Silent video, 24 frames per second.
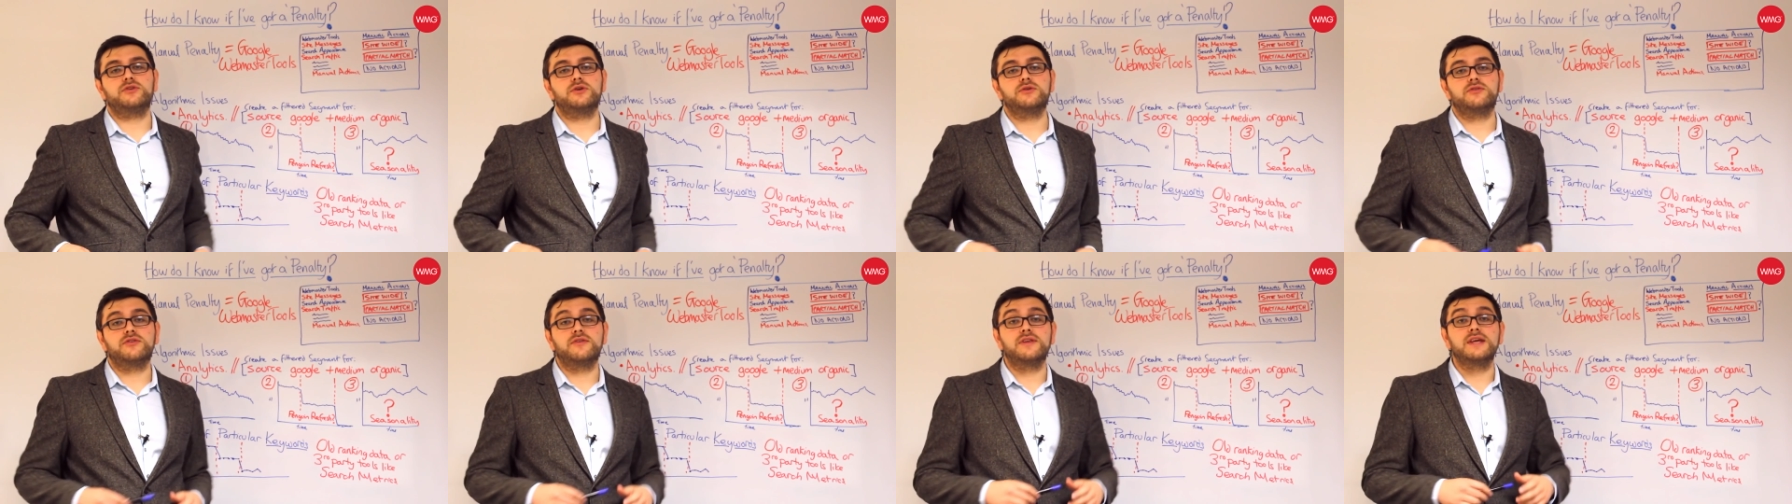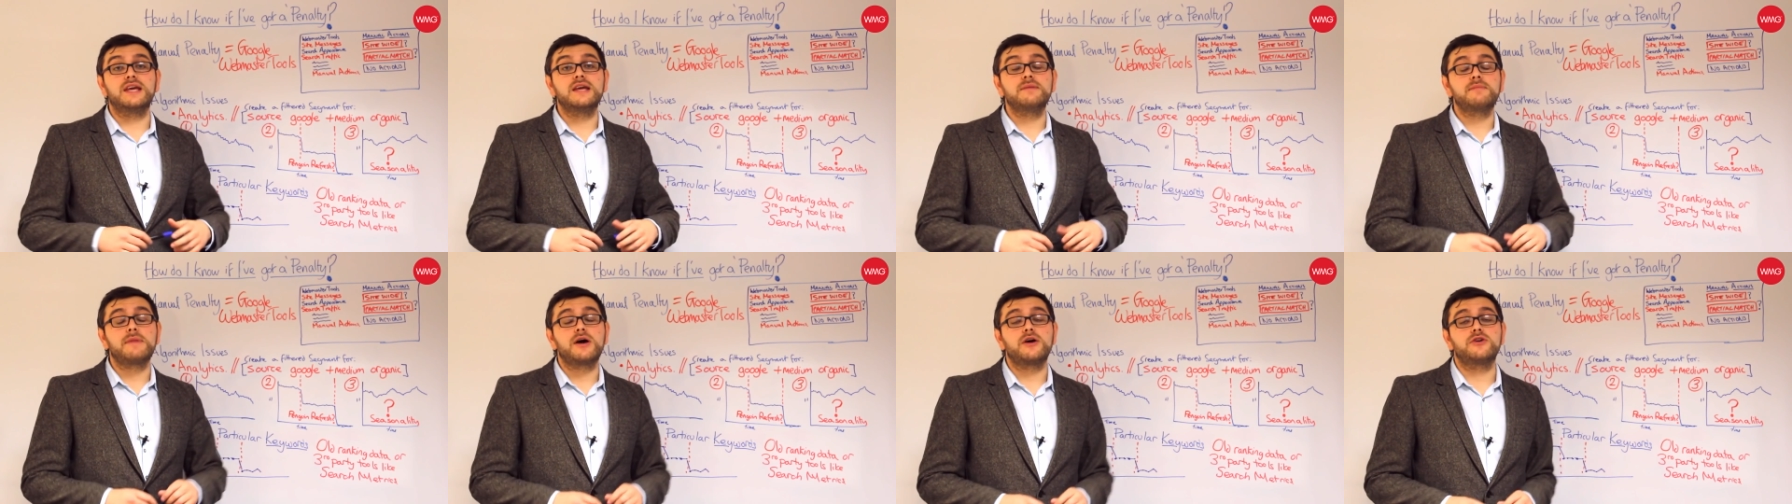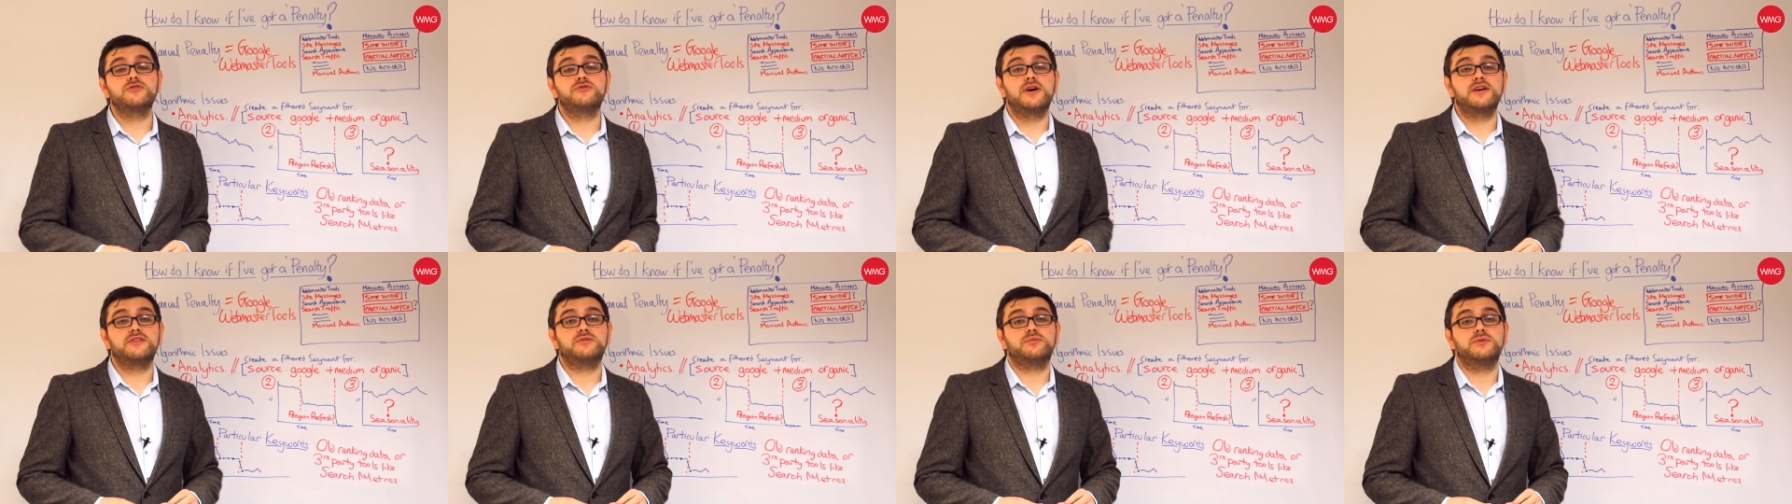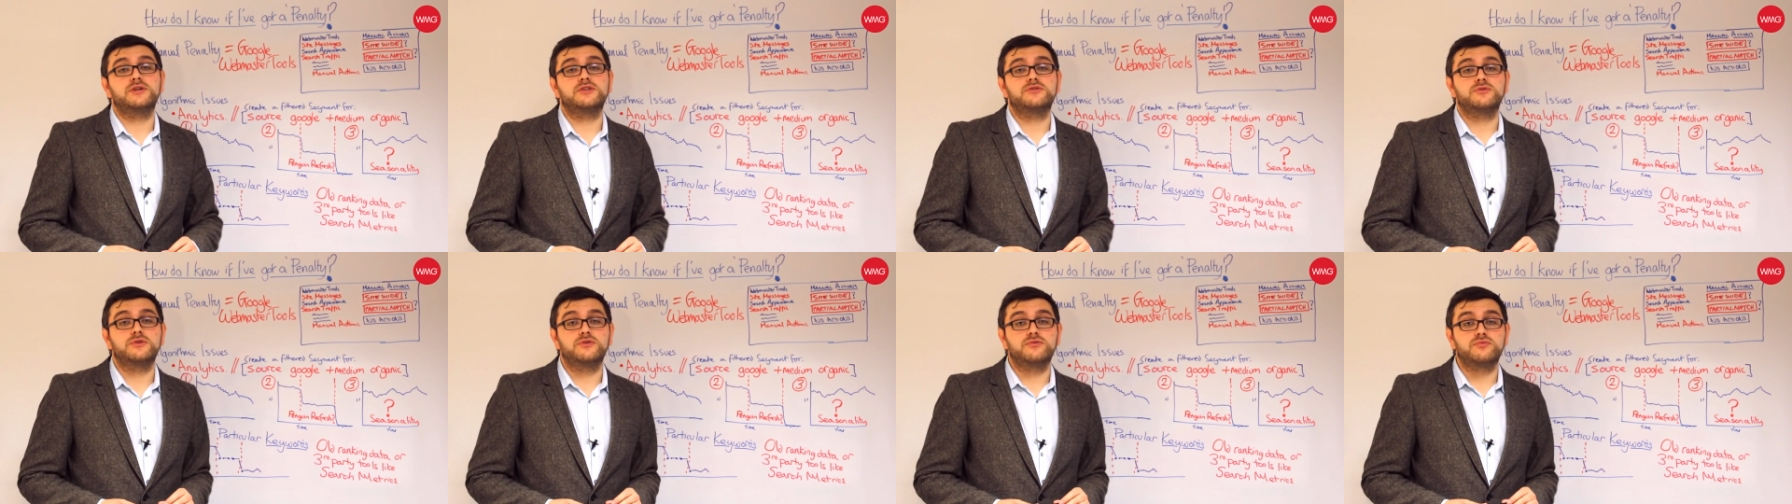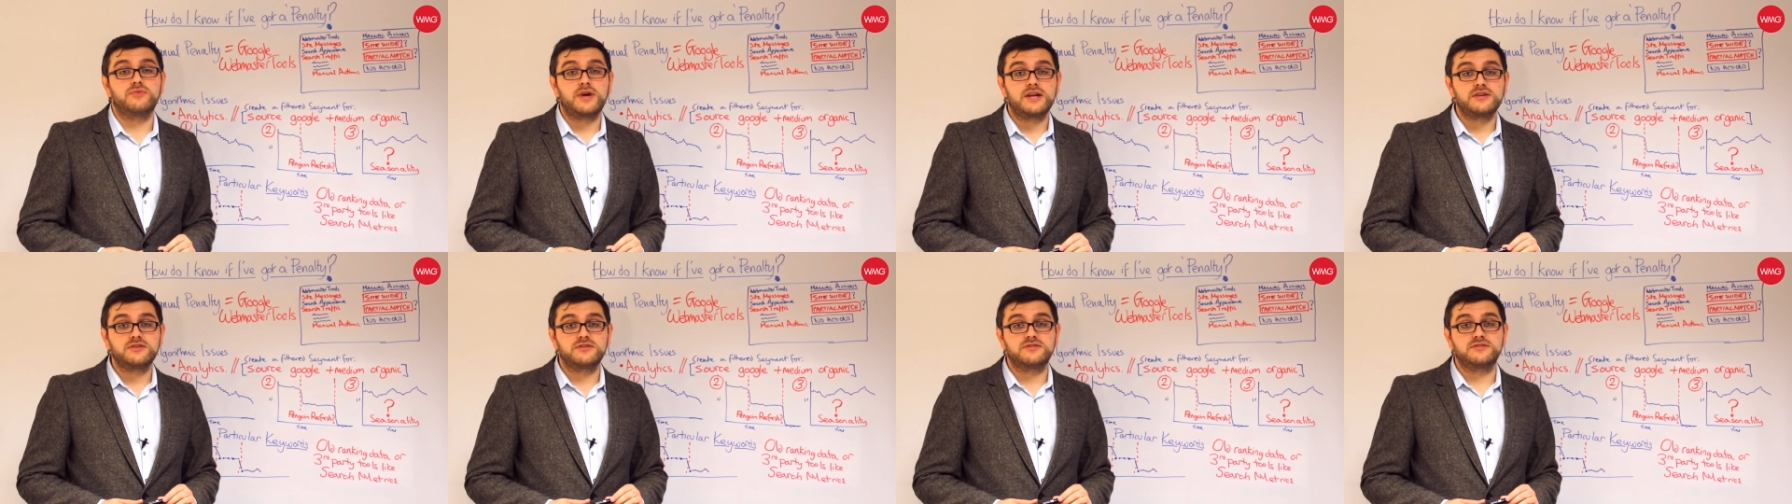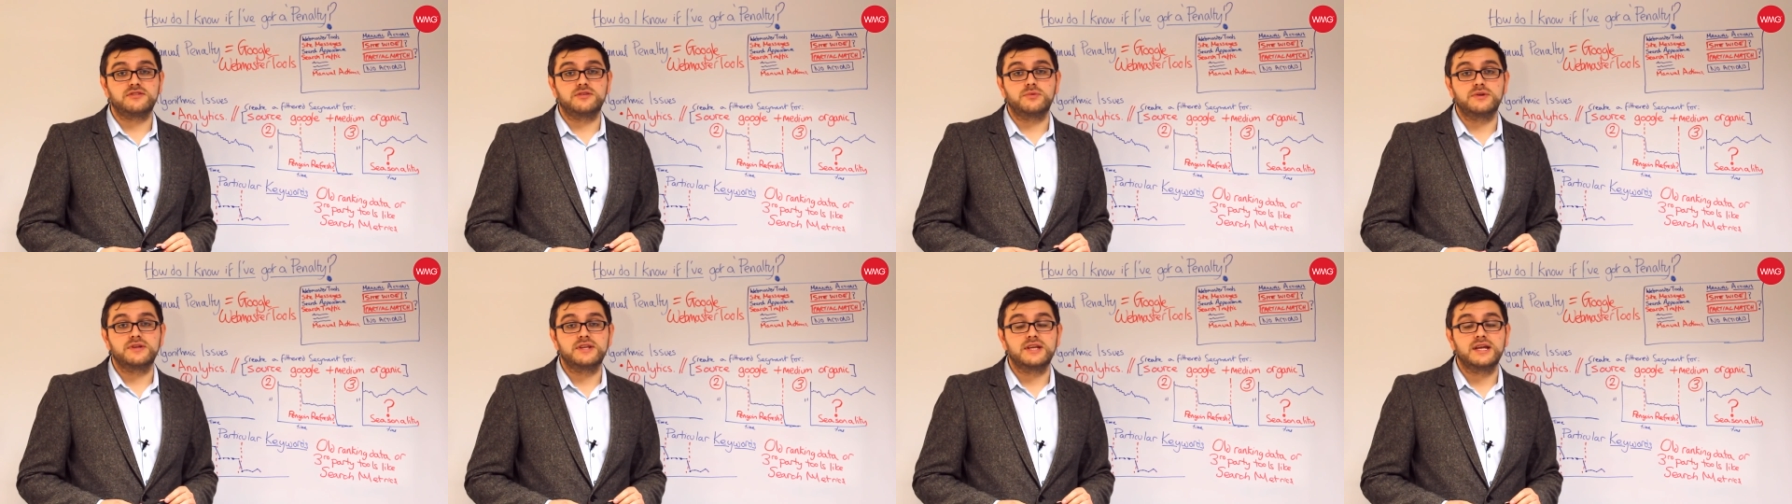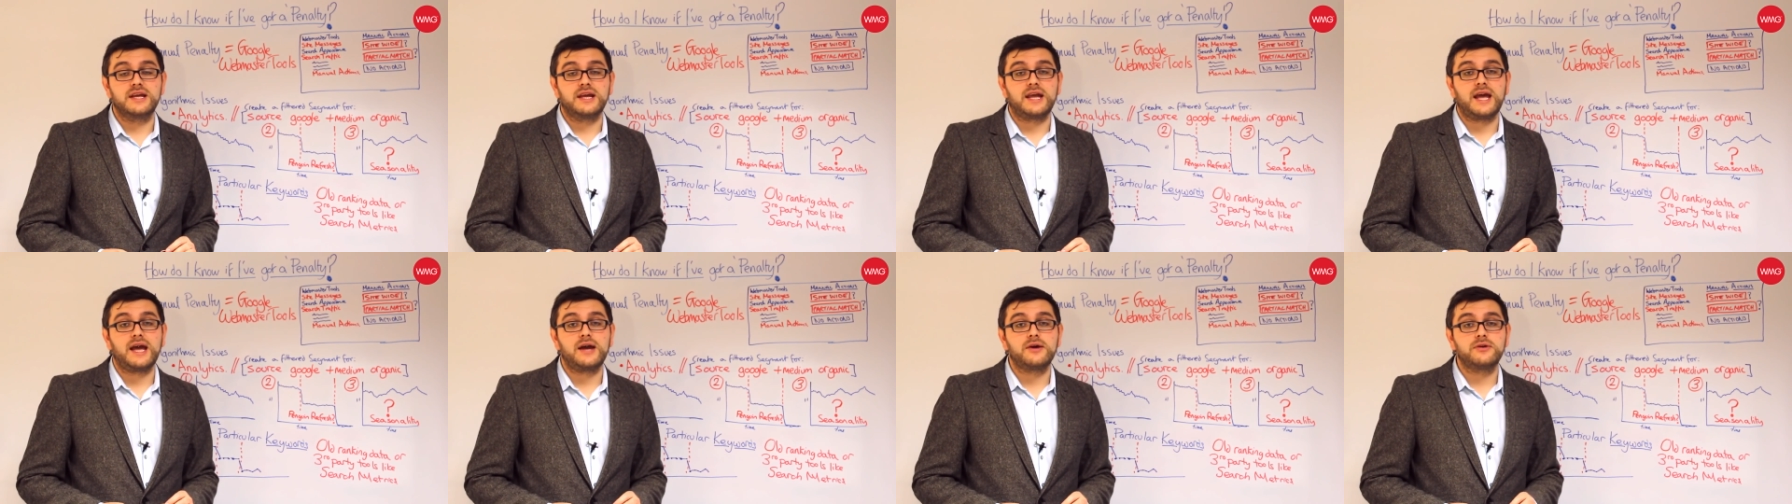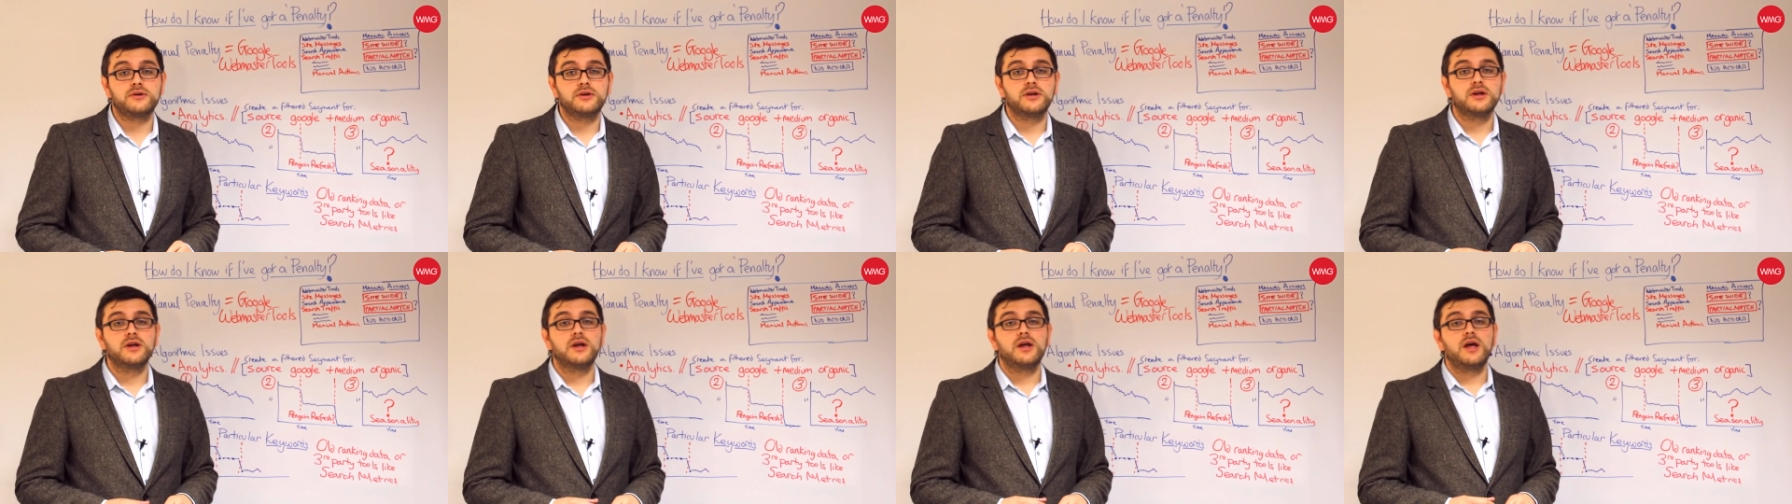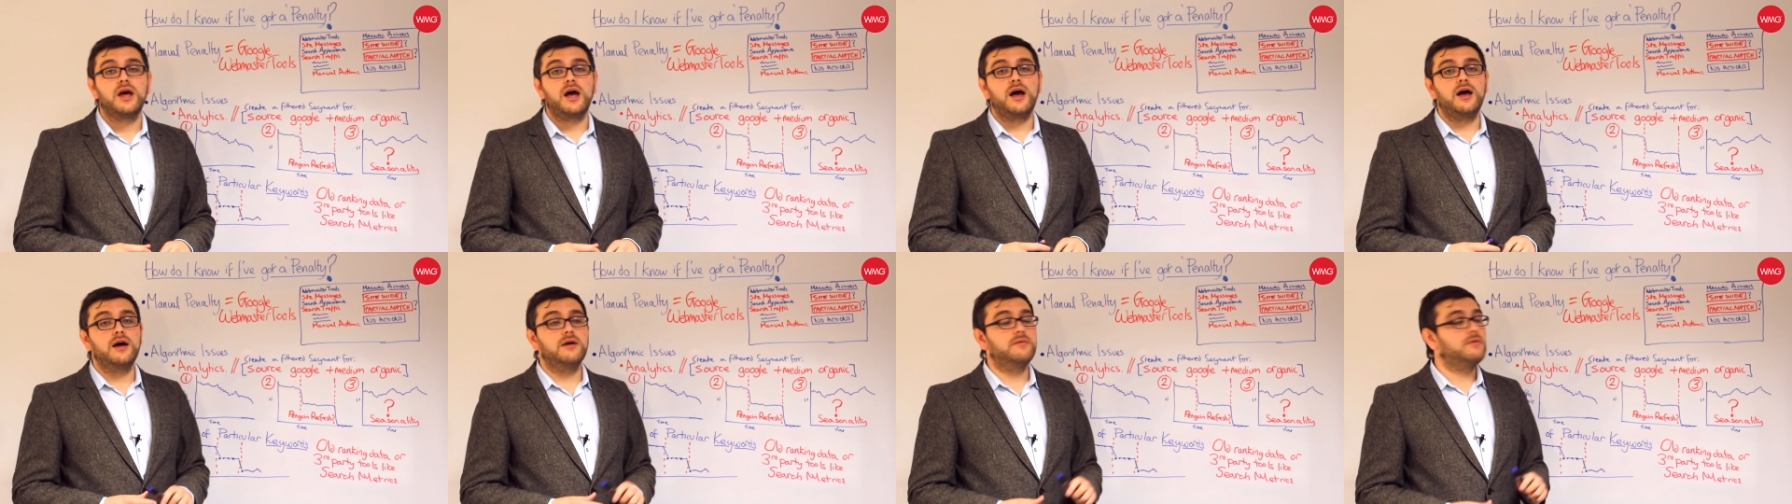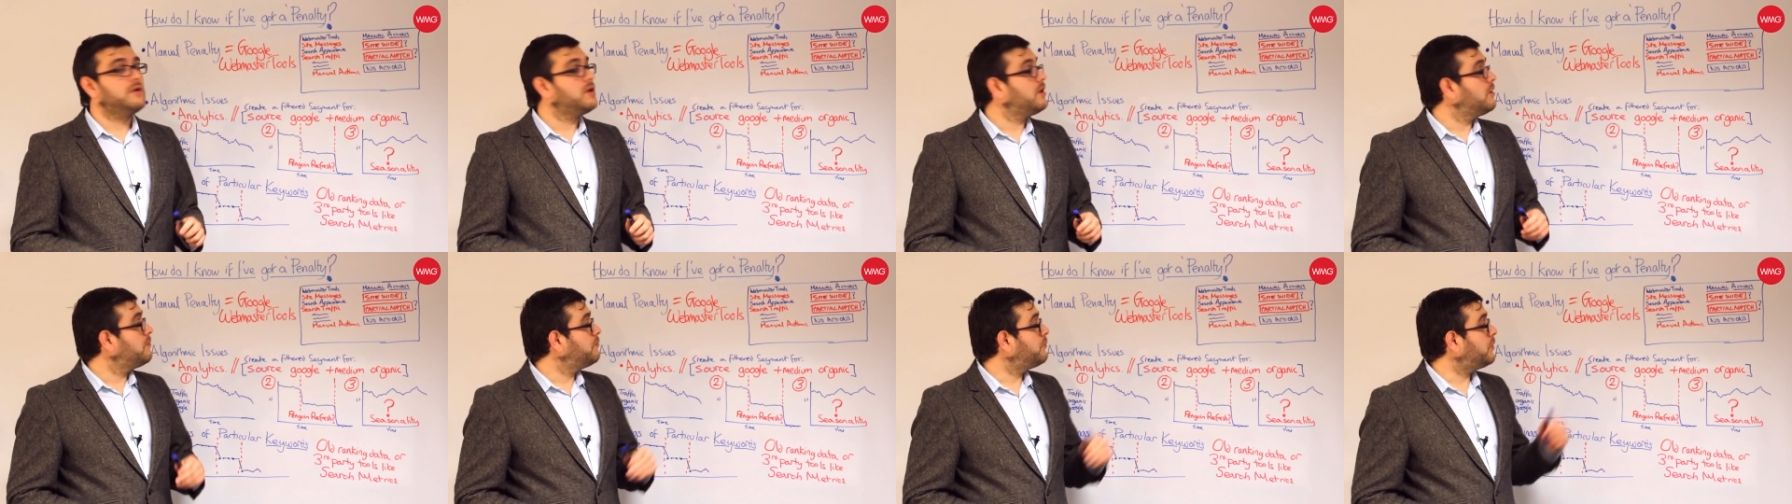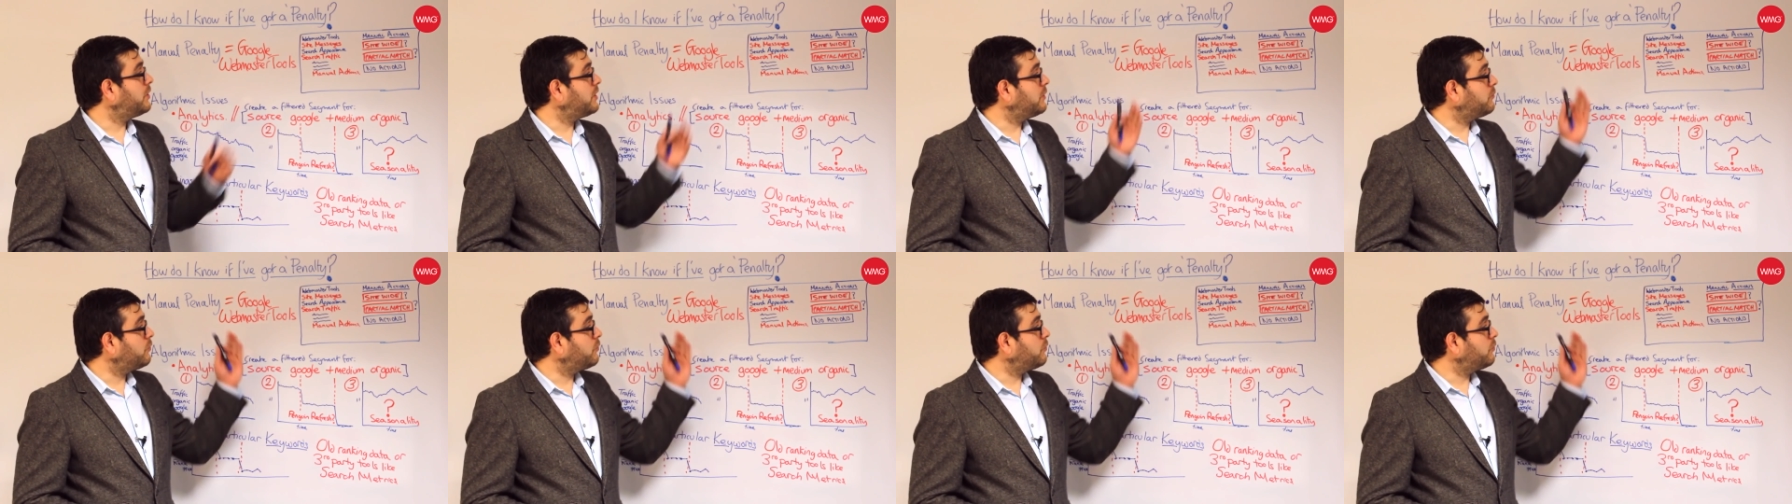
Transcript: through to the email address which is registered with the account, but